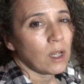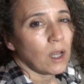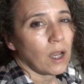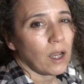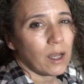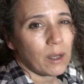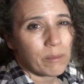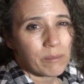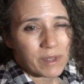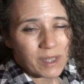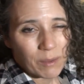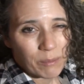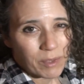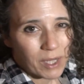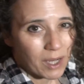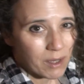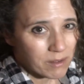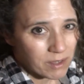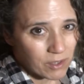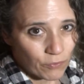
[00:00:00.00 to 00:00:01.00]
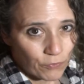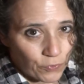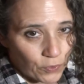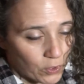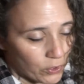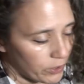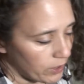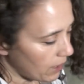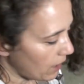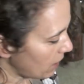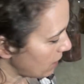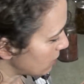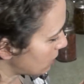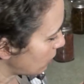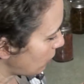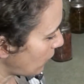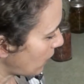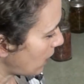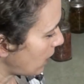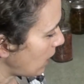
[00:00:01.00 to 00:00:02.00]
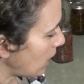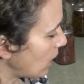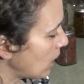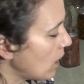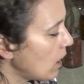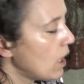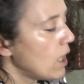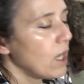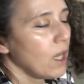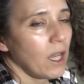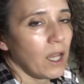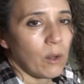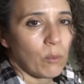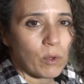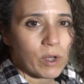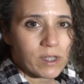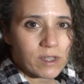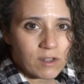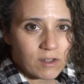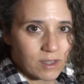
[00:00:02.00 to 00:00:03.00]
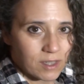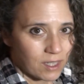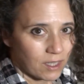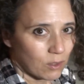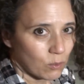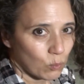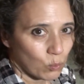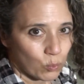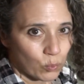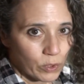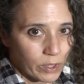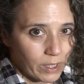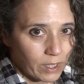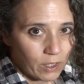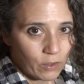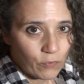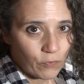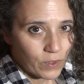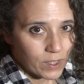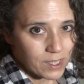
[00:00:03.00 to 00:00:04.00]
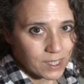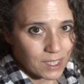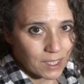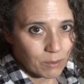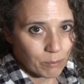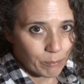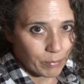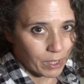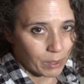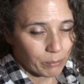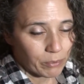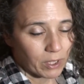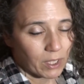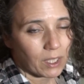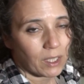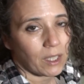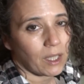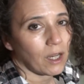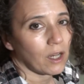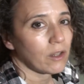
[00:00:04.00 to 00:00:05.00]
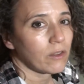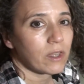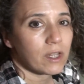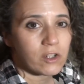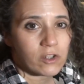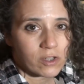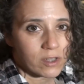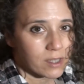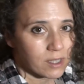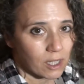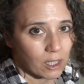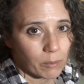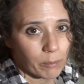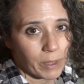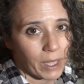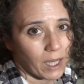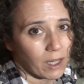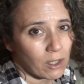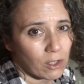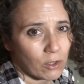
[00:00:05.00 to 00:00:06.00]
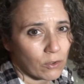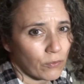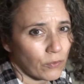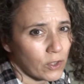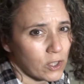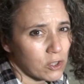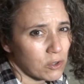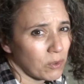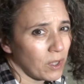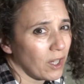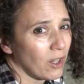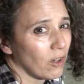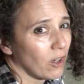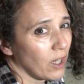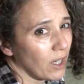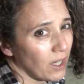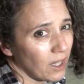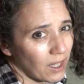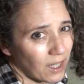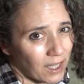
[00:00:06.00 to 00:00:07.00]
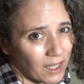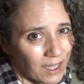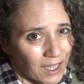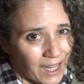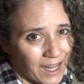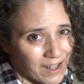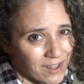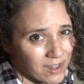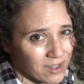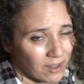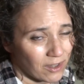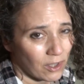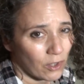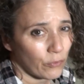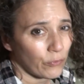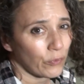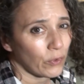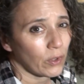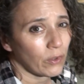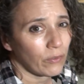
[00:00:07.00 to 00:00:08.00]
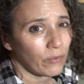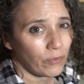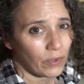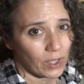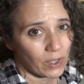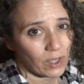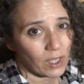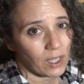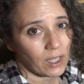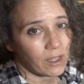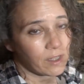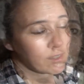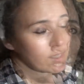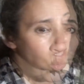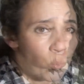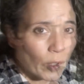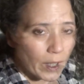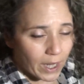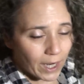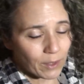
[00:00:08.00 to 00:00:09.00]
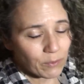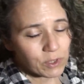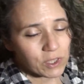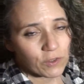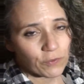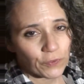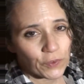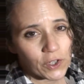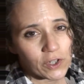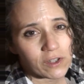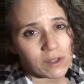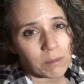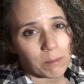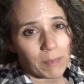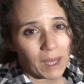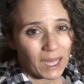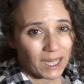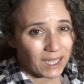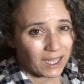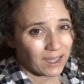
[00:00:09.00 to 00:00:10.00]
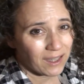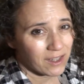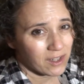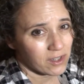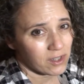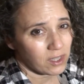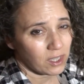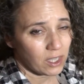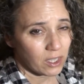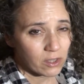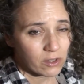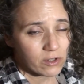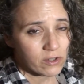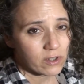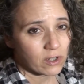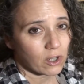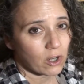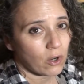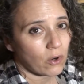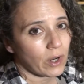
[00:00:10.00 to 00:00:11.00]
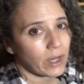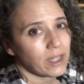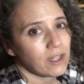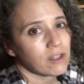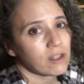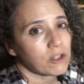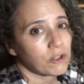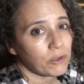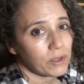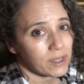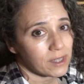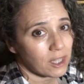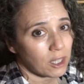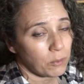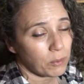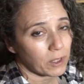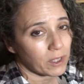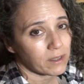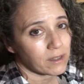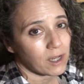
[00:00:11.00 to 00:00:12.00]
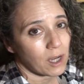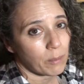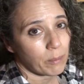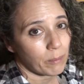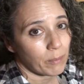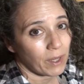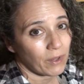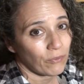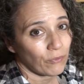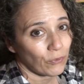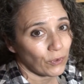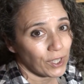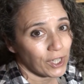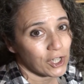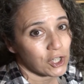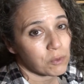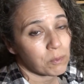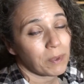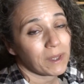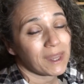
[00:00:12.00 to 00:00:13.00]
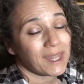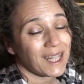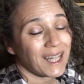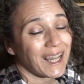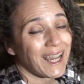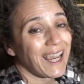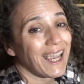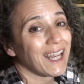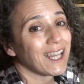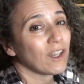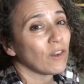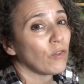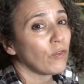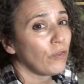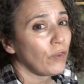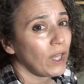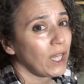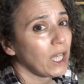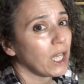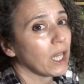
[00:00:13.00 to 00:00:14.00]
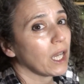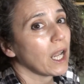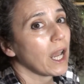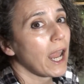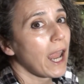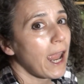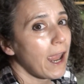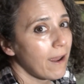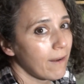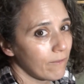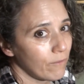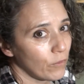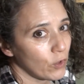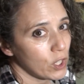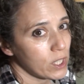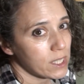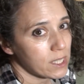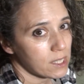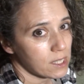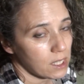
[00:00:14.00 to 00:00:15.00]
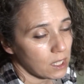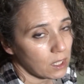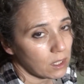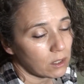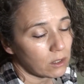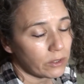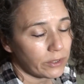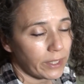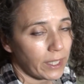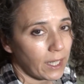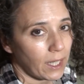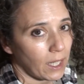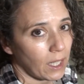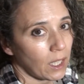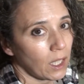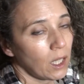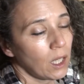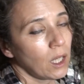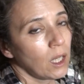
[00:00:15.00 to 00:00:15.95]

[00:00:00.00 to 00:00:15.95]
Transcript: Um, sometimes a full day is fine. And once you see it really fizzy and bubbly in there, then just stick it back in your refrigerator and it can last in there for a very long time. When I was first making this years ago, I used to always keep it on top of my fridge, but then I had to feed it every single day